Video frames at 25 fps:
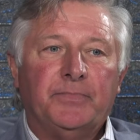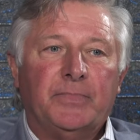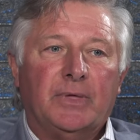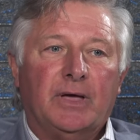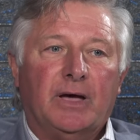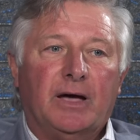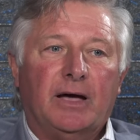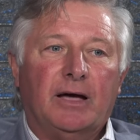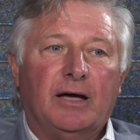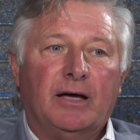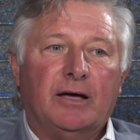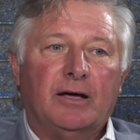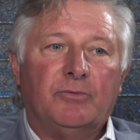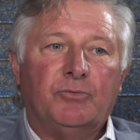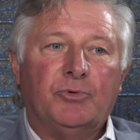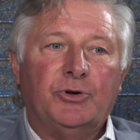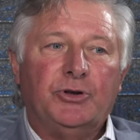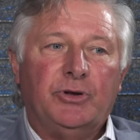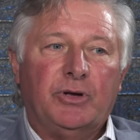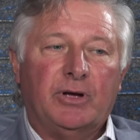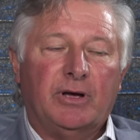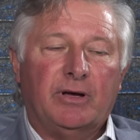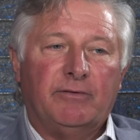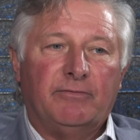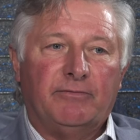uh, when
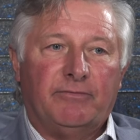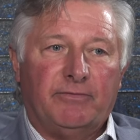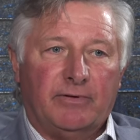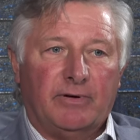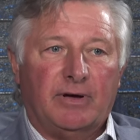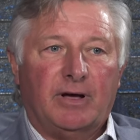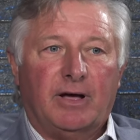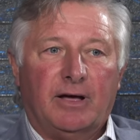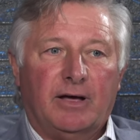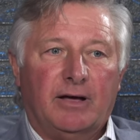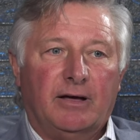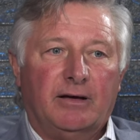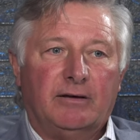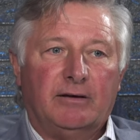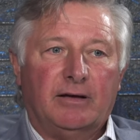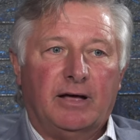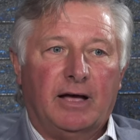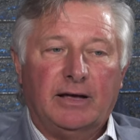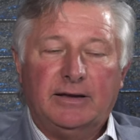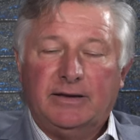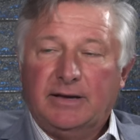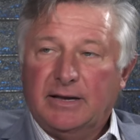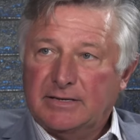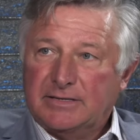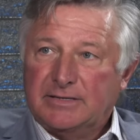you have a
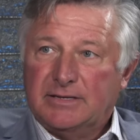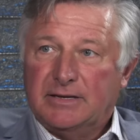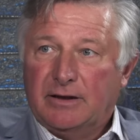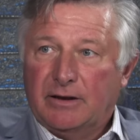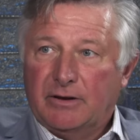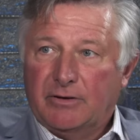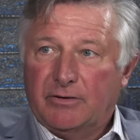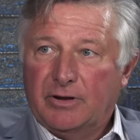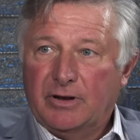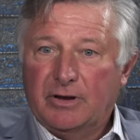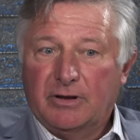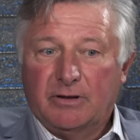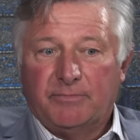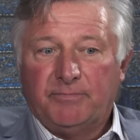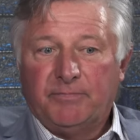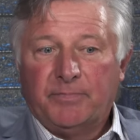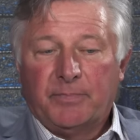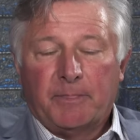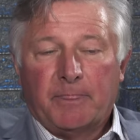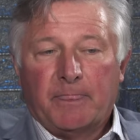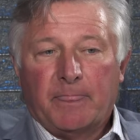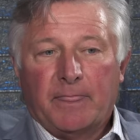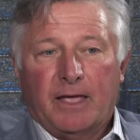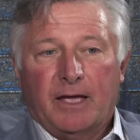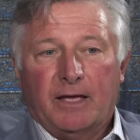high density area,
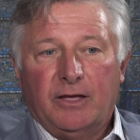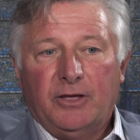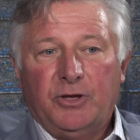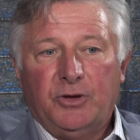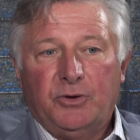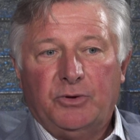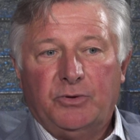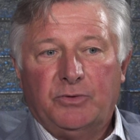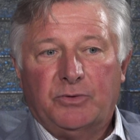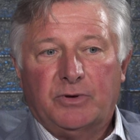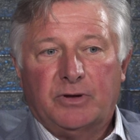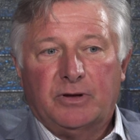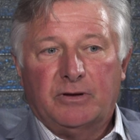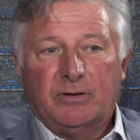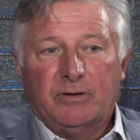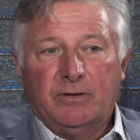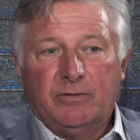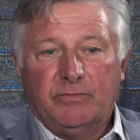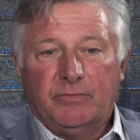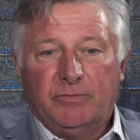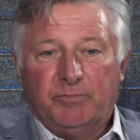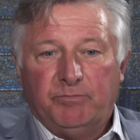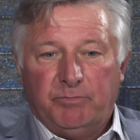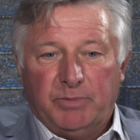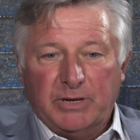you
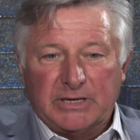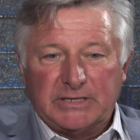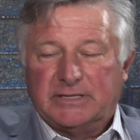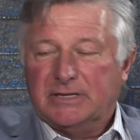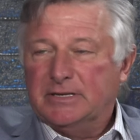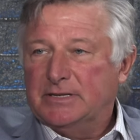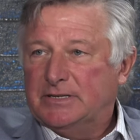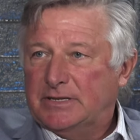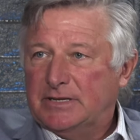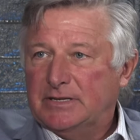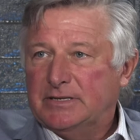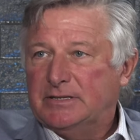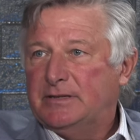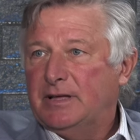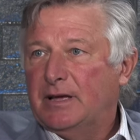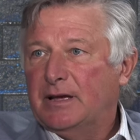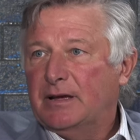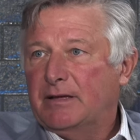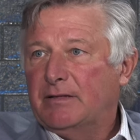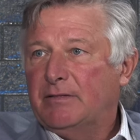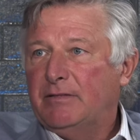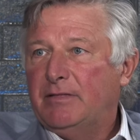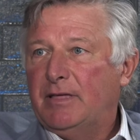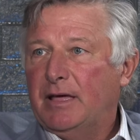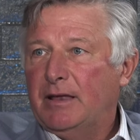businesses
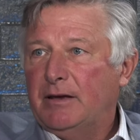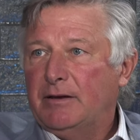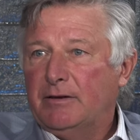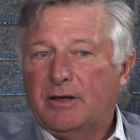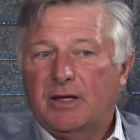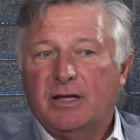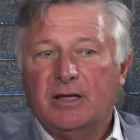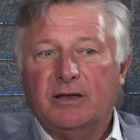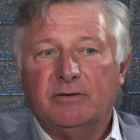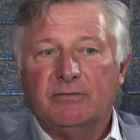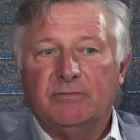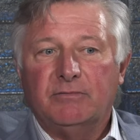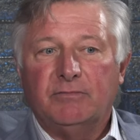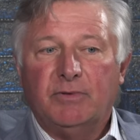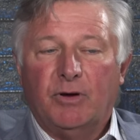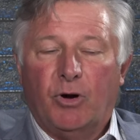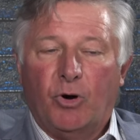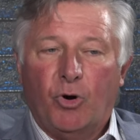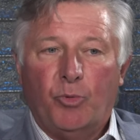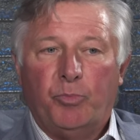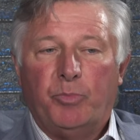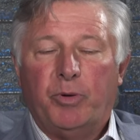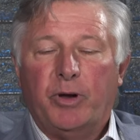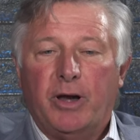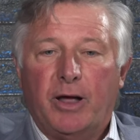that then can
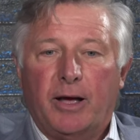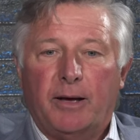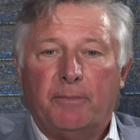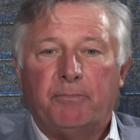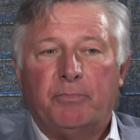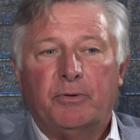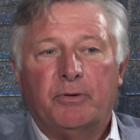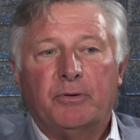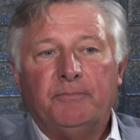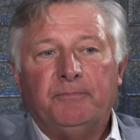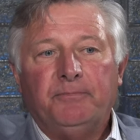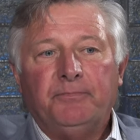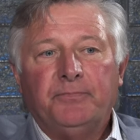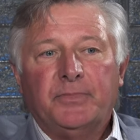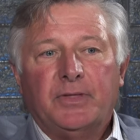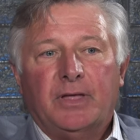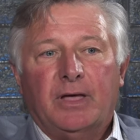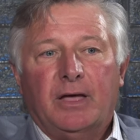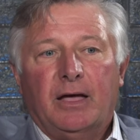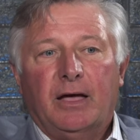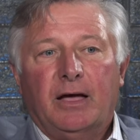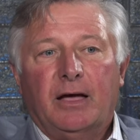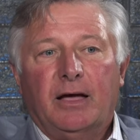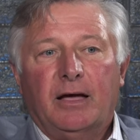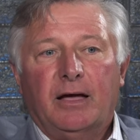open up
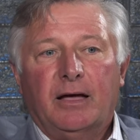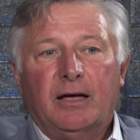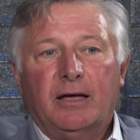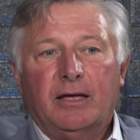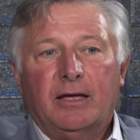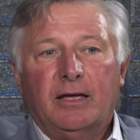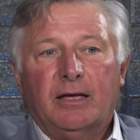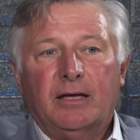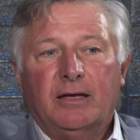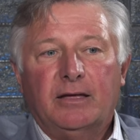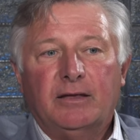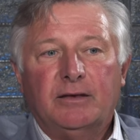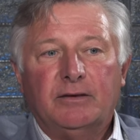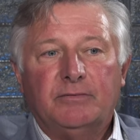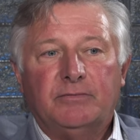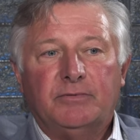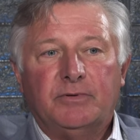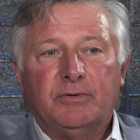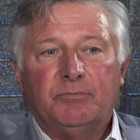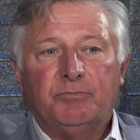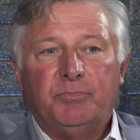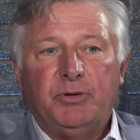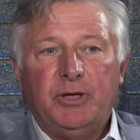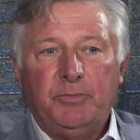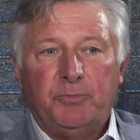uh,
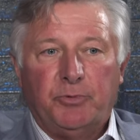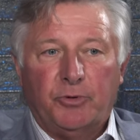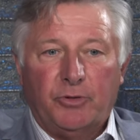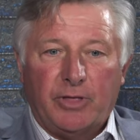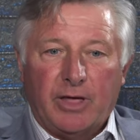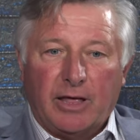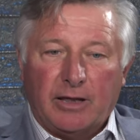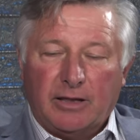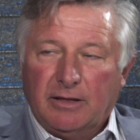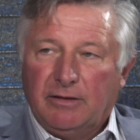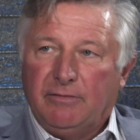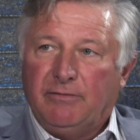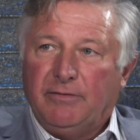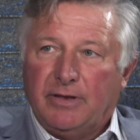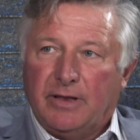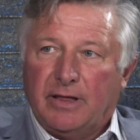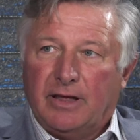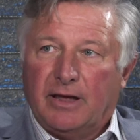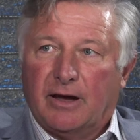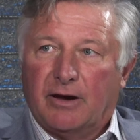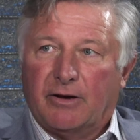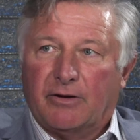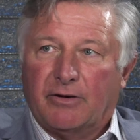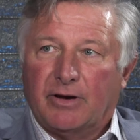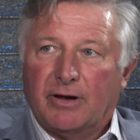and people that live in
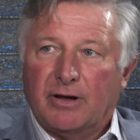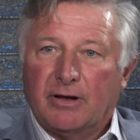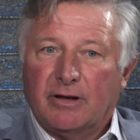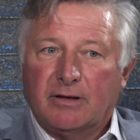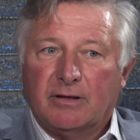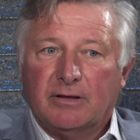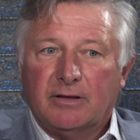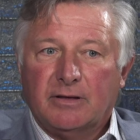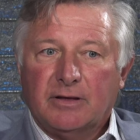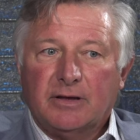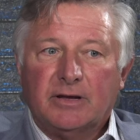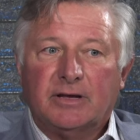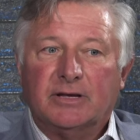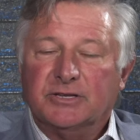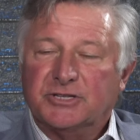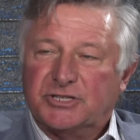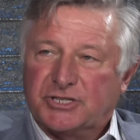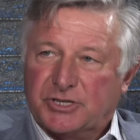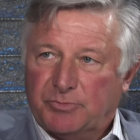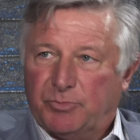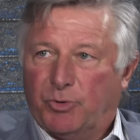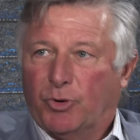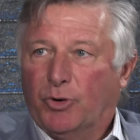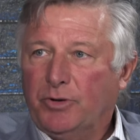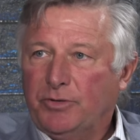the area can
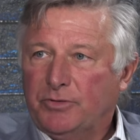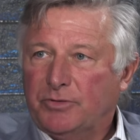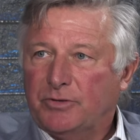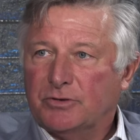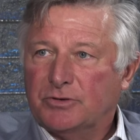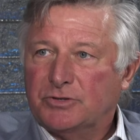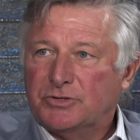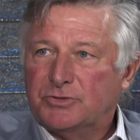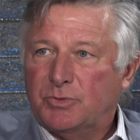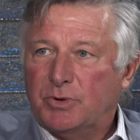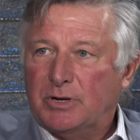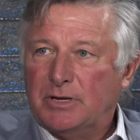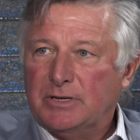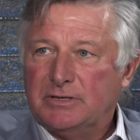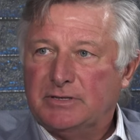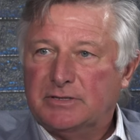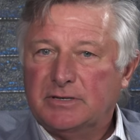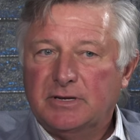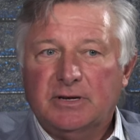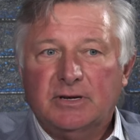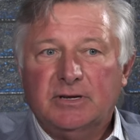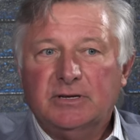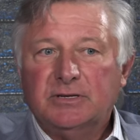support those ones.